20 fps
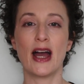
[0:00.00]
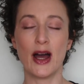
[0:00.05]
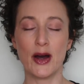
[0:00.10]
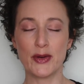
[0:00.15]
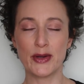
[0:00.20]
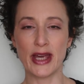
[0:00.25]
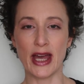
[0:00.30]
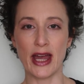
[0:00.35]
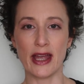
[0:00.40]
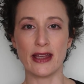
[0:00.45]

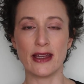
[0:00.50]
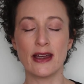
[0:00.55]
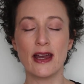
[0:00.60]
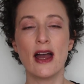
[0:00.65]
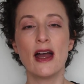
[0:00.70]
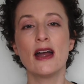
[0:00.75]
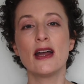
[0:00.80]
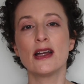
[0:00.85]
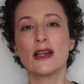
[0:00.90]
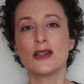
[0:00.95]
Okay,
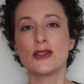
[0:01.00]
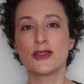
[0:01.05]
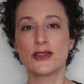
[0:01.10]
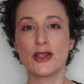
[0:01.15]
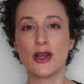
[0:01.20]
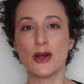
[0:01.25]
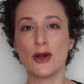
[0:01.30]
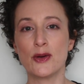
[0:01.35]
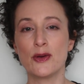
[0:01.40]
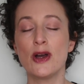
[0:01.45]

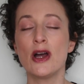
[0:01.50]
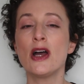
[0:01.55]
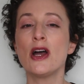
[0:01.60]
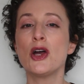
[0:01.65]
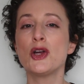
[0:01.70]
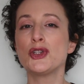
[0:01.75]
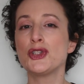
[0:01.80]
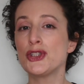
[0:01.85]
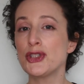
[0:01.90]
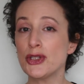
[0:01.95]
so
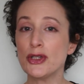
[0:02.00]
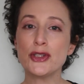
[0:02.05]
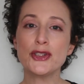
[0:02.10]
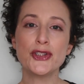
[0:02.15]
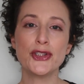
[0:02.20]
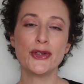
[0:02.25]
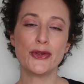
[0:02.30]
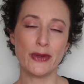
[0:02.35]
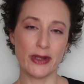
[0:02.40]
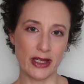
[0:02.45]
should
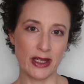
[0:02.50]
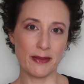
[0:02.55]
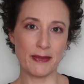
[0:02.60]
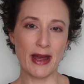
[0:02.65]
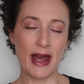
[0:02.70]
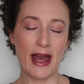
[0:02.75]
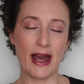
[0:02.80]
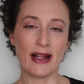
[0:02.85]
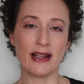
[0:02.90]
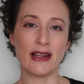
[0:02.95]
you
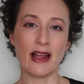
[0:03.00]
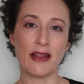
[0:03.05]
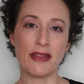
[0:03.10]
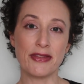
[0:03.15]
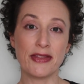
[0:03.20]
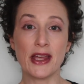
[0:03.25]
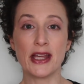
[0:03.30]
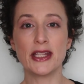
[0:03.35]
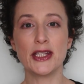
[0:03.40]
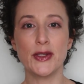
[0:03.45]
email a
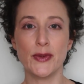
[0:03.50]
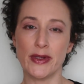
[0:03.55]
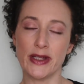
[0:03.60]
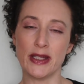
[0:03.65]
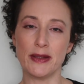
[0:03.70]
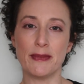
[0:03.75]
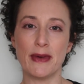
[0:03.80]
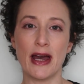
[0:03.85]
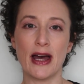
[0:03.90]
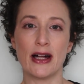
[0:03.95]
thank you
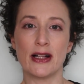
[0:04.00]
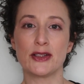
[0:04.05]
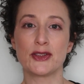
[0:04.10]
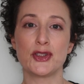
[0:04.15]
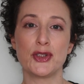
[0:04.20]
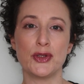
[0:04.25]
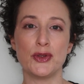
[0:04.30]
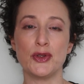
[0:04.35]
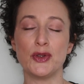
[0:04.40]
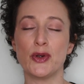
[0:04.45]
email
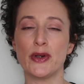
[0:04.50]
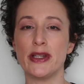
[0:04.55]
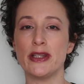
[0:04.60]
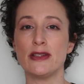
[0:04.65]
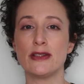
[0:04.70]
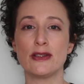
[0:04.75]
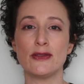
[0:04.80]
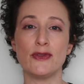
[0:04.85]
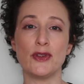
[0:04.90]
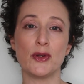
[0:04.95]
to your
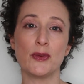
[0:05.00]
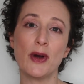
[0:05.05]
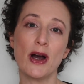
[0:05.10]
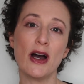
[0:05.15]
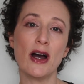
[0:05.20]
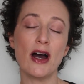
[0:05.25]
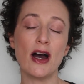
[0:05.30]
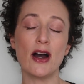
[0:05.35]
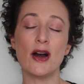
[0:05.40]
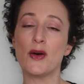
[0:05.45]
interviewer
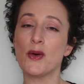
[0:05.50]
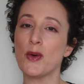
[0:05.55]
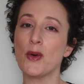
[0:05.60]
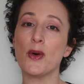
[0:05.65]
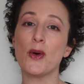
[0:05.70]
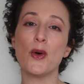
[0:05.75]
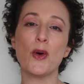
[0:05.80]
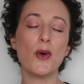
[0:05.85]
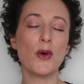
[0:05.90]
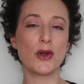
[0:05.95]

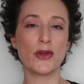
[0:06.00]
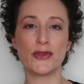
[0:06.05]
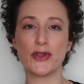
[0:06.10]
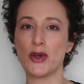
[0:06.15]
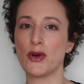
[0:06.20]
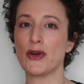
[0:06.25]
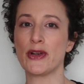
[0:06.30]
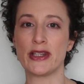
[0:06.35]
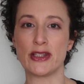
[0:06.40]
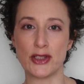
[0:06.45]
or all of
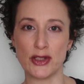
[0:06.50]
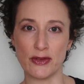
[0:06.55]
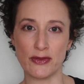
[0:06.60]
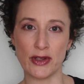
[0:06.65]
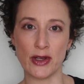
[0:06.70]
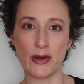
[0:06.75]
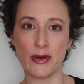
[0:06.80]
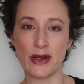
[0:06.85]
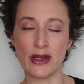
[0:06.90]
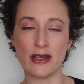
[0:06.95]
your
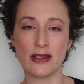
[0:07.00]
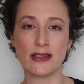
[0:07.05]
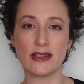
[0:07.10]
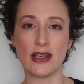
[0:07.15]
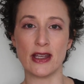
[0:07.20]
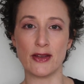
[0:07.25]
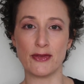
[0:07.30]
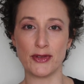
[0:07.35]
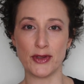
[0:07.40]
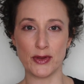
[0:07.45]
interviewers
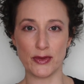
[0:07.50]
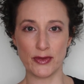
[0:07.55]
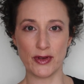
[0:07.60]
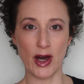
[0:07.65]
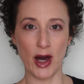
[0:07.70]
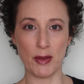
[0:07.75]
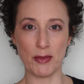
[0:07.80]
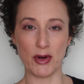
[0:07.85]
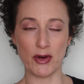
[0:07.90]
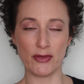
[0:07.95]
if you've
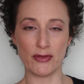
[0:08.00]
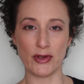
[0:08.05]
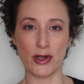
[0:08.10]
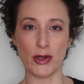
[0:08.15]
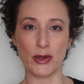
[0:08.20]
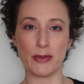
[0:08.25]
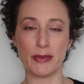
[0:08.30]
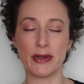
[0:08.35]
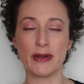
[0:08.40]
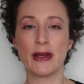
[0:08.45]
come off
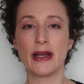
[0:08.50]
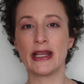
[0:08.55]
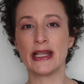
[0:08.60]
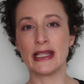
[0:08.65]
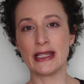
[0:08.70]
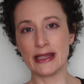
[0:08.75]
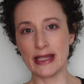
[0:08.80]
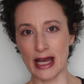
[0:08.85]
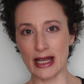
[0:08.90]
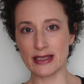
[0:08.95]
loop?
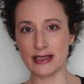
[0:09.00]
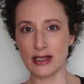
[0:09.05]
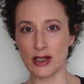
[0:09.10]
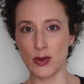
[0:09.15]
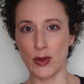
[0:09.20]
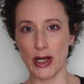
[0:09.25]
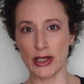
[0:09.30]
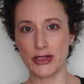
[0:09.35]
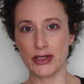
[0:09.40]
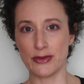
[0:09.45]
That's the
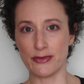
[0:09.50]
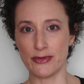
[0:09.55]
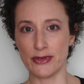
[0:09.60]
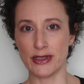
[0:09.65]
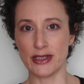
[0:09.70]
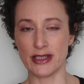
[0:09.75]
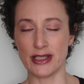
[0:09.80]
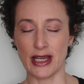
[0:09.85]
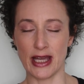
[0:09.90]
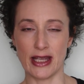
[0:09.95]
question for
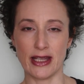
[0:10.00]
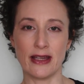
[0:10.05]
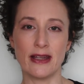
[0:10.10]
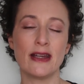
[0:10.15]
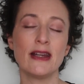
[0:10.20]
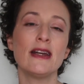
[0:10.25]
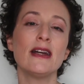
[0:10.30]
today.